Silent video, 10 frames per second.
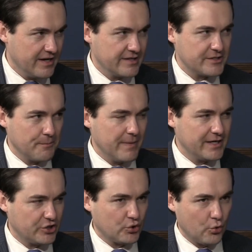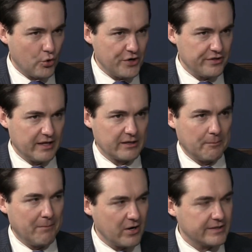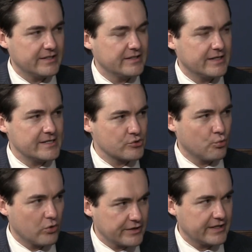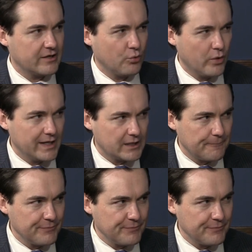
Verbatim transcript: to make sure that the market is working well.